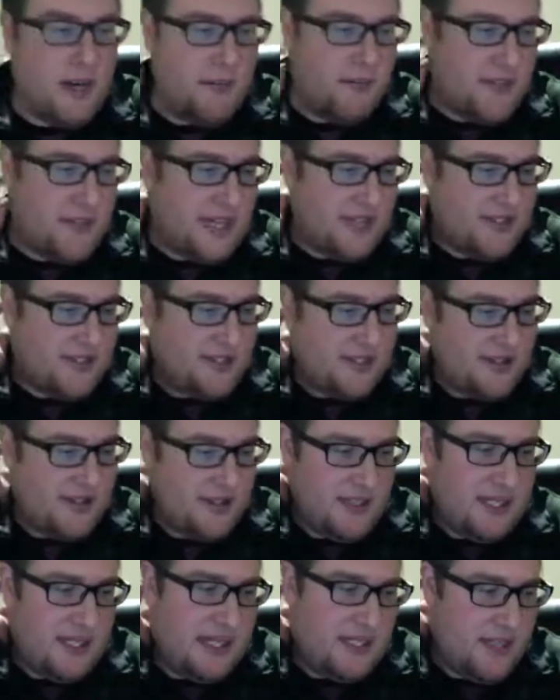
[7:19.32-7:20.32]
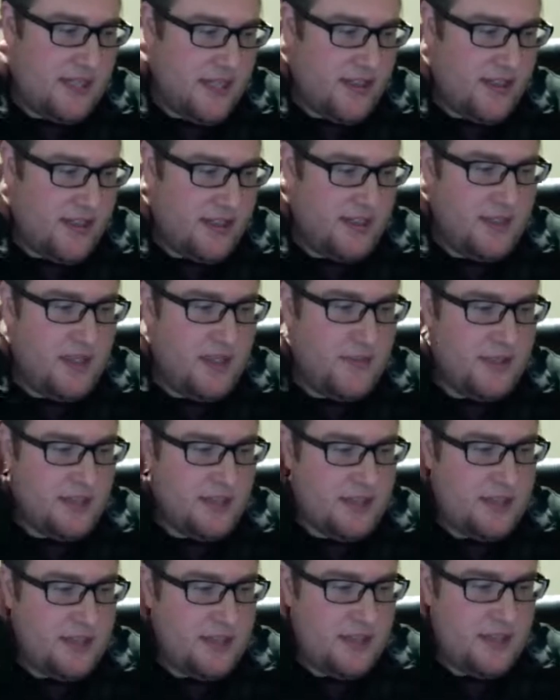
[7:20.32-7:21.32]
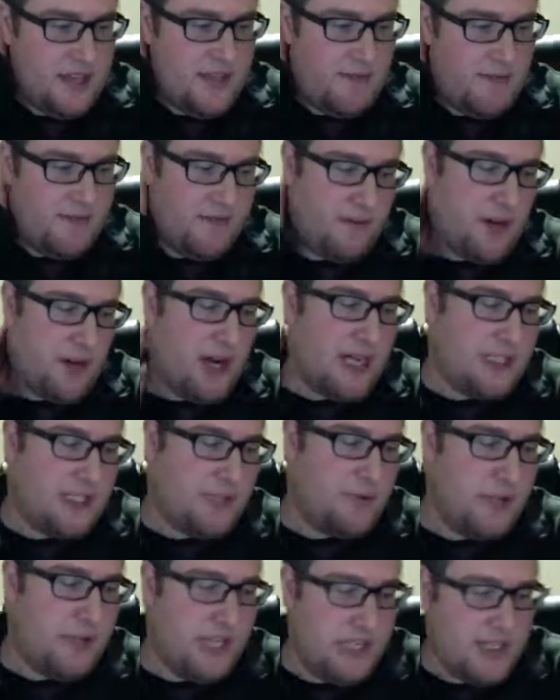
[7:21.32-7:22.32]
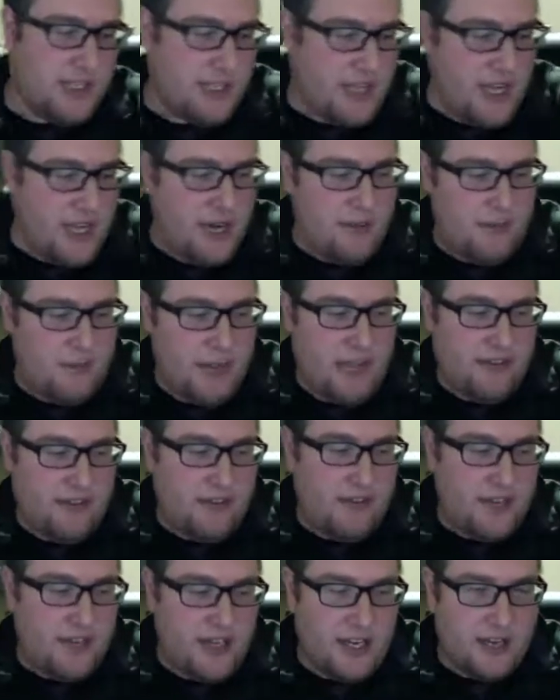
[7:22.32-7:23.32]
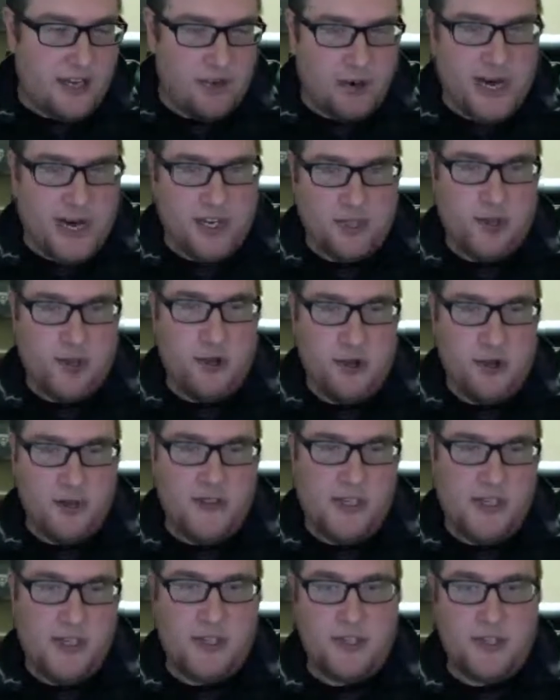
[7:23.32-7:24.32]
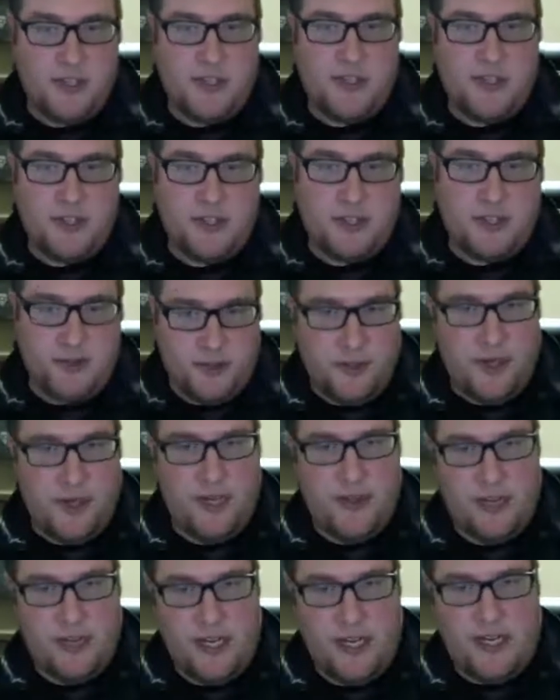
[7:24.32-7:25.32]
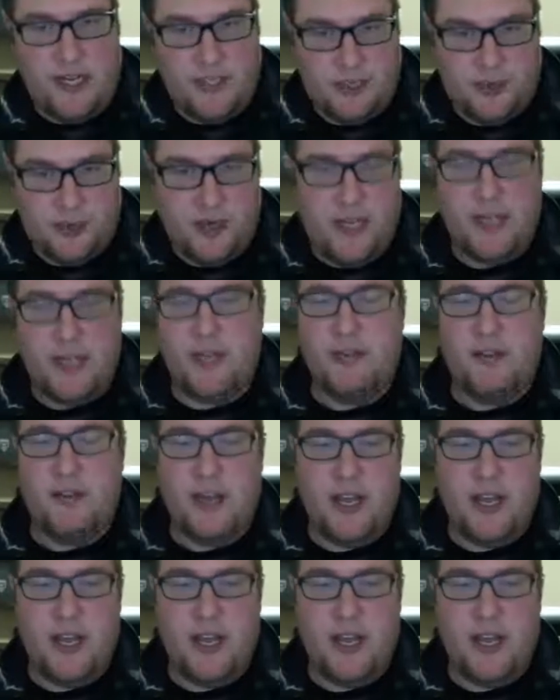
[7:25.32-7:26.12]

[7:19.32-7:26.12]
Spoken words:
that I think is going to be something that for us we need to kind of basically get a crash course in New Zealand culture and history and